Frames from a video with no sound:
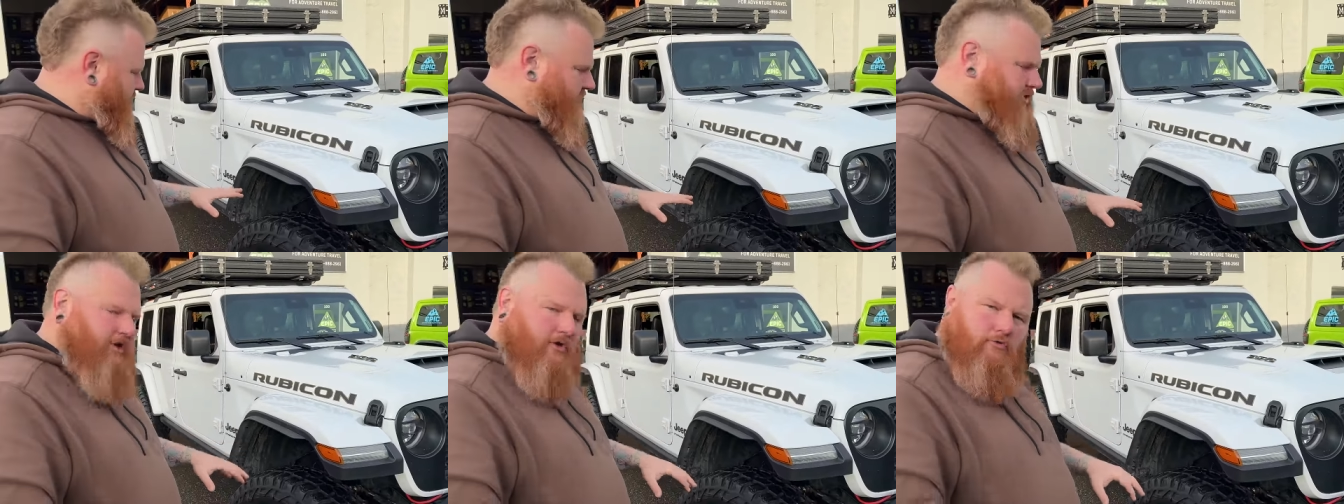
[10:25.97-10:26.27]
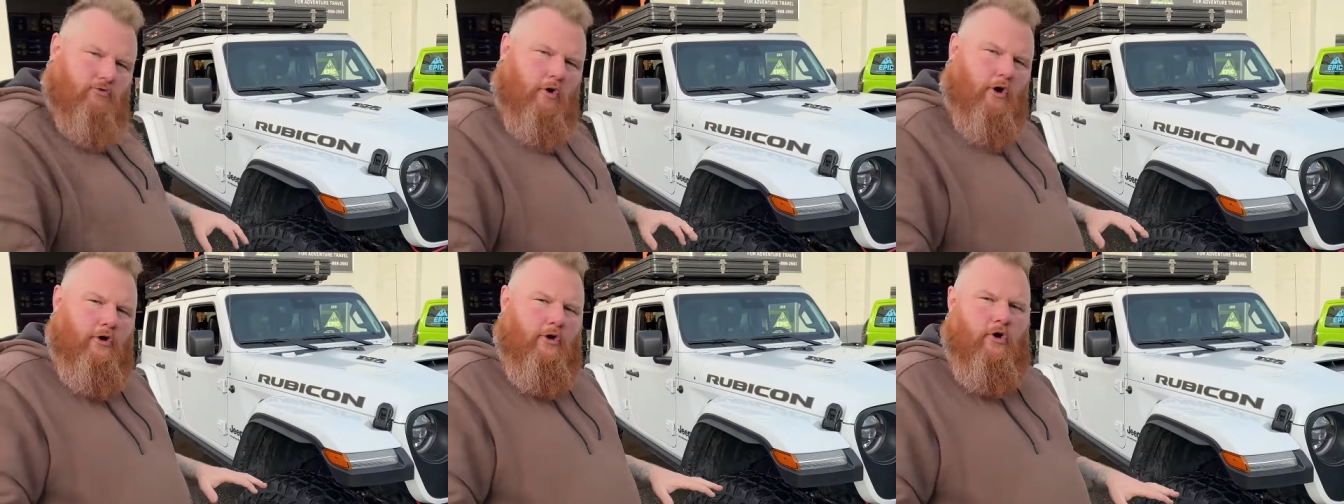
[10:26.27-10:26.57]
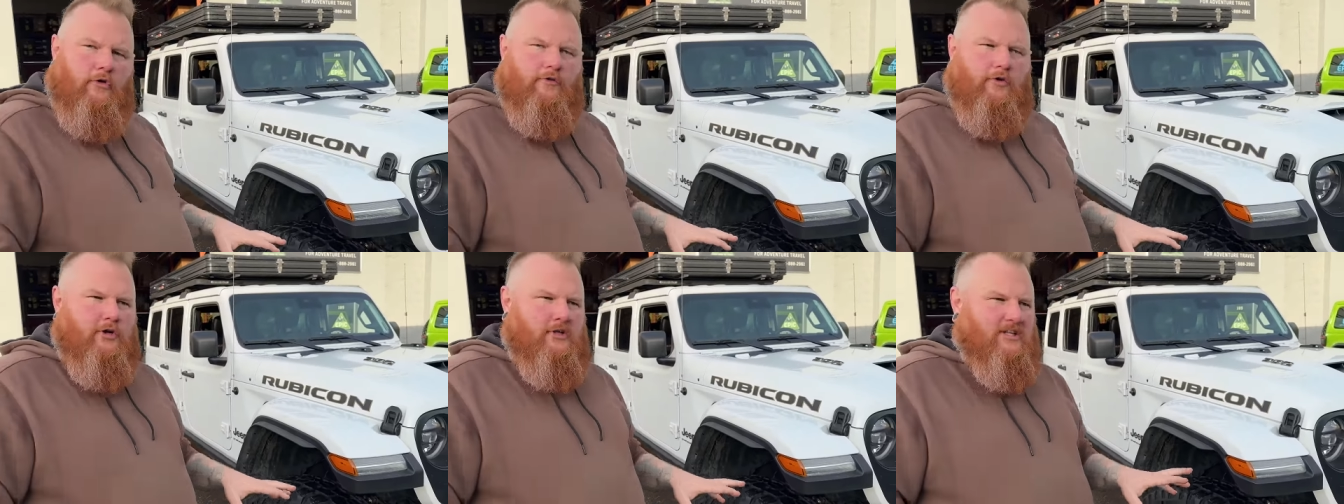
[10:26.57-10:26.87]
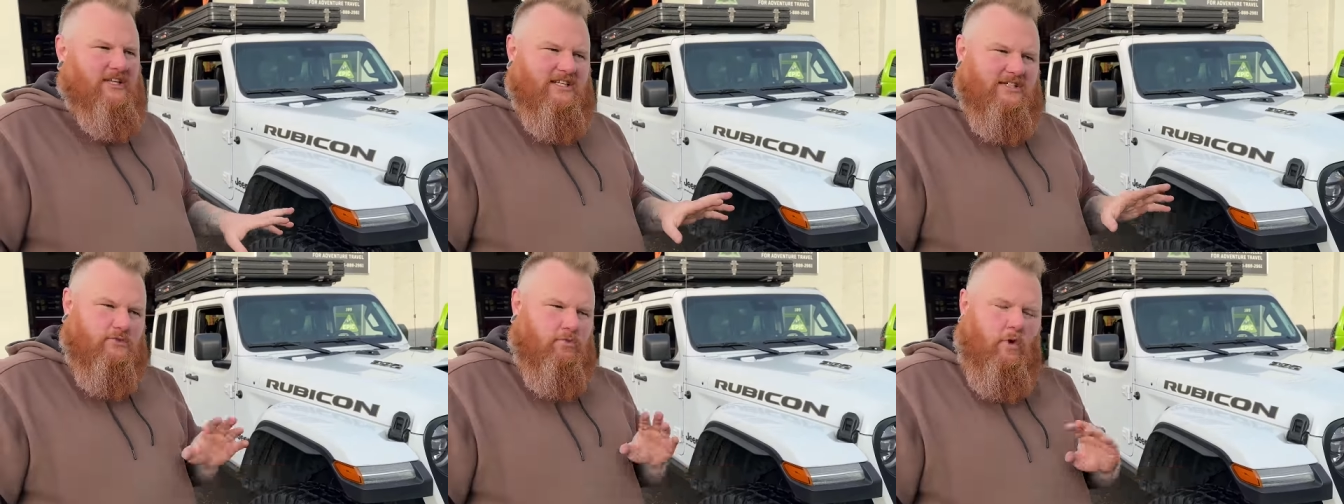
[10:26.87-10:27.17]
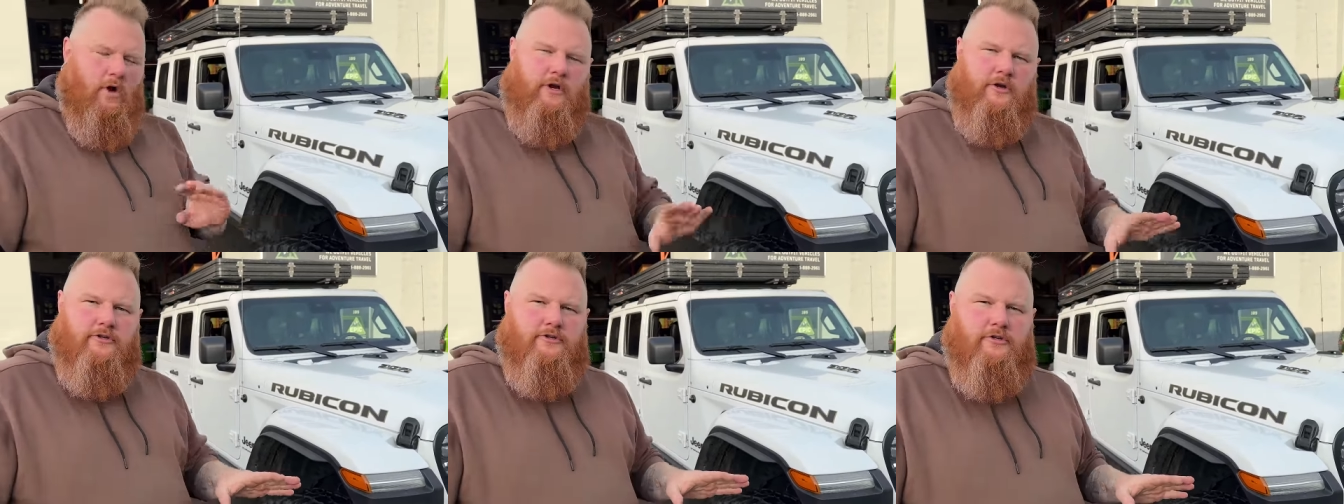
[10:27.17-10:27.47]
you can run over at least
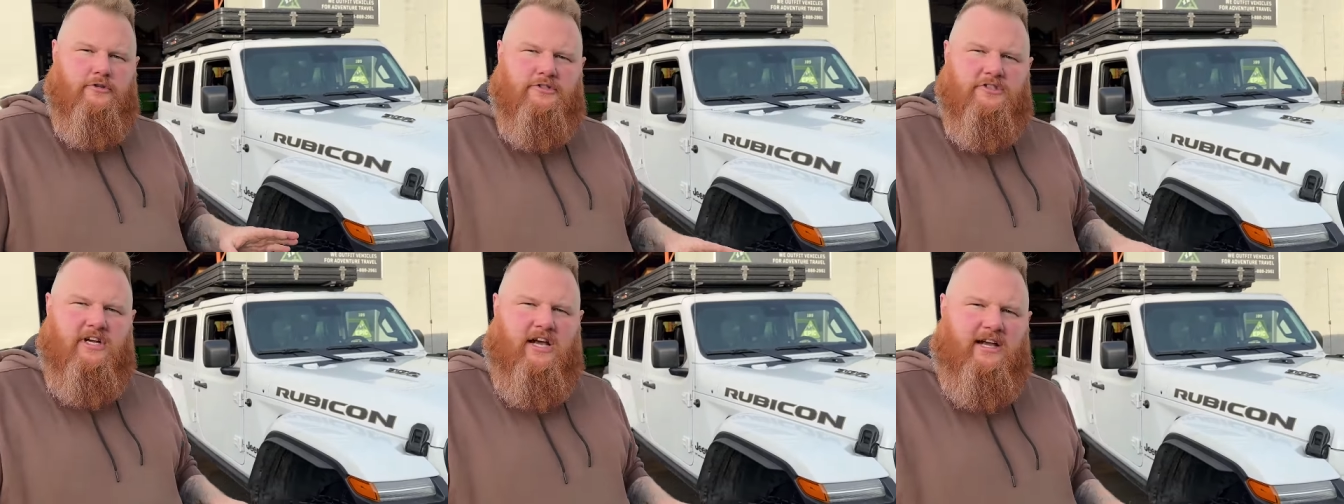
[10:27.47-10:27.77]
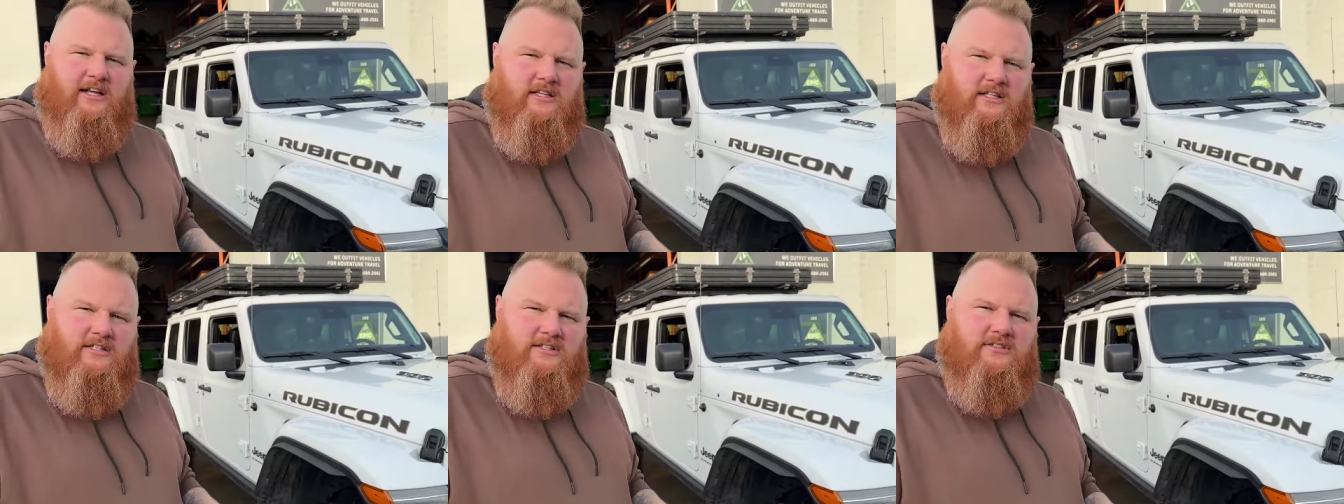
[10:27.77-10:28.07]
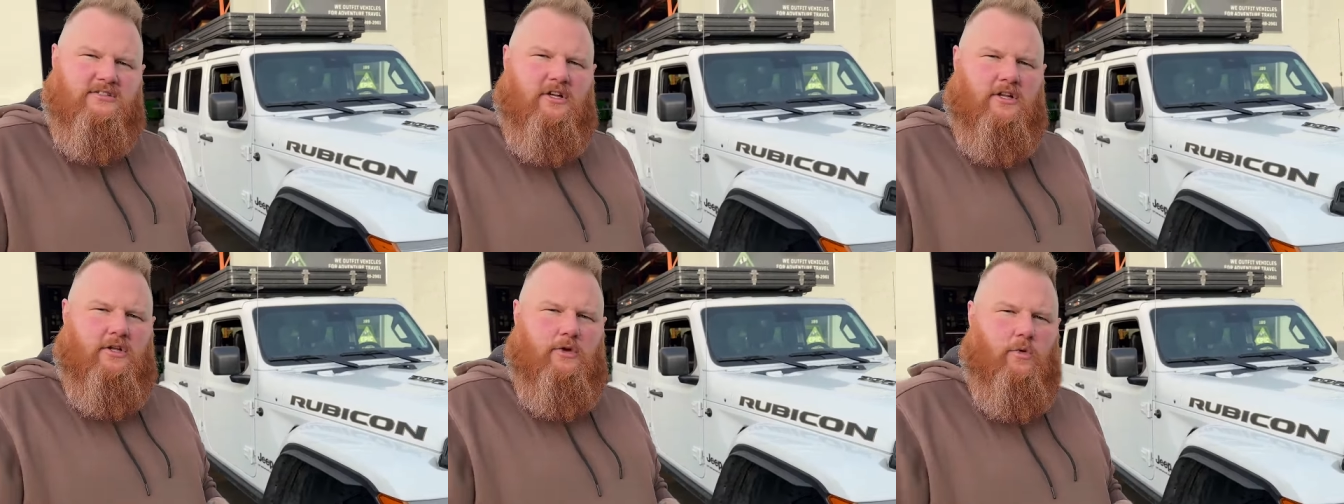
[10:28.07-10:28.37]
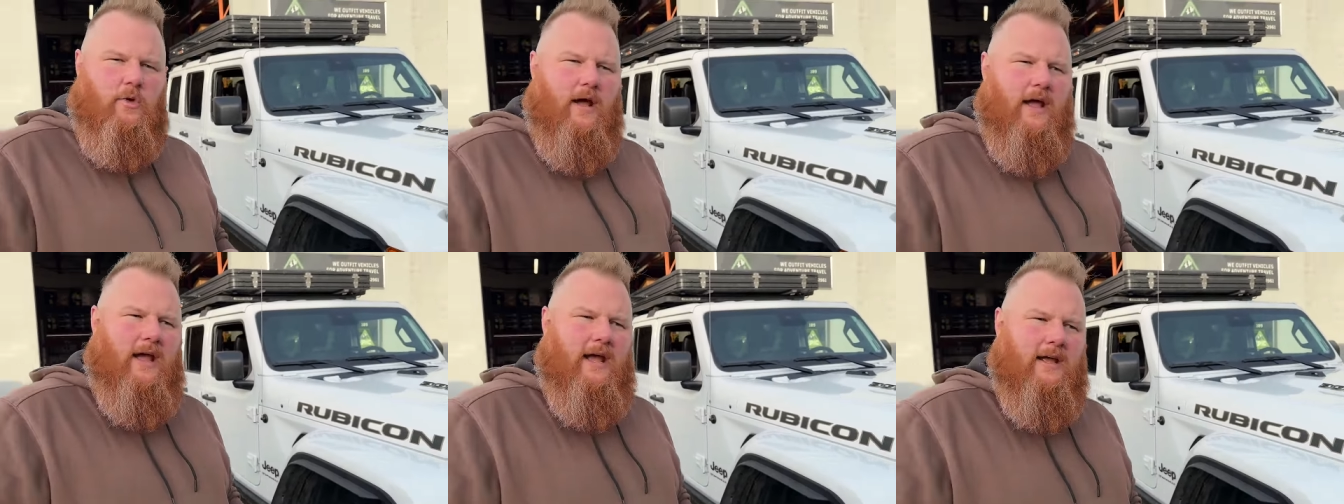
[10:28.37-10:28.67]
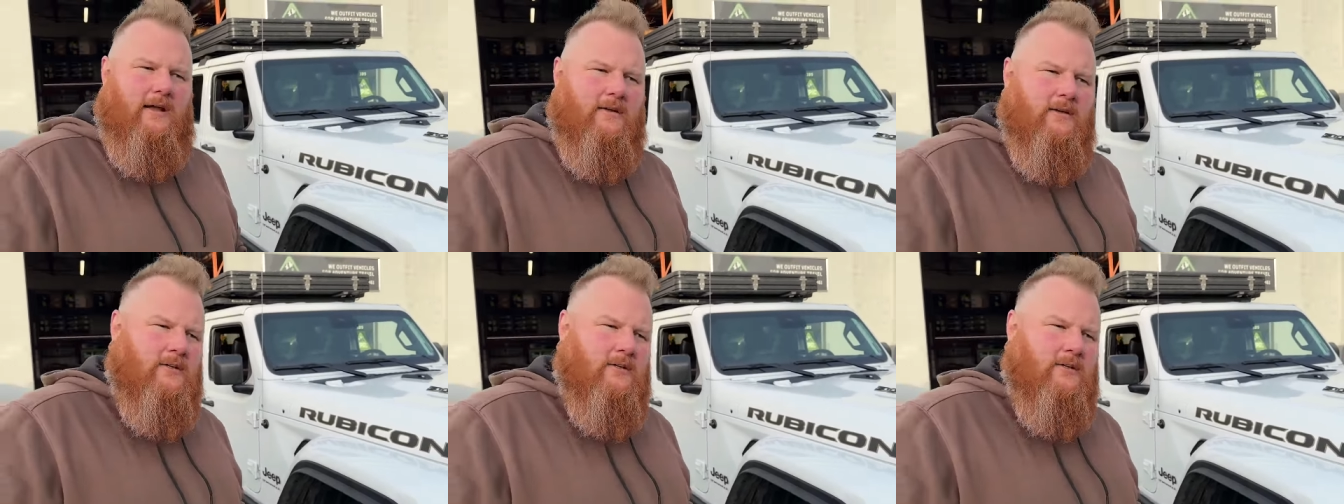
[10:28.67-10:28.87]
one or two cyclists on the way.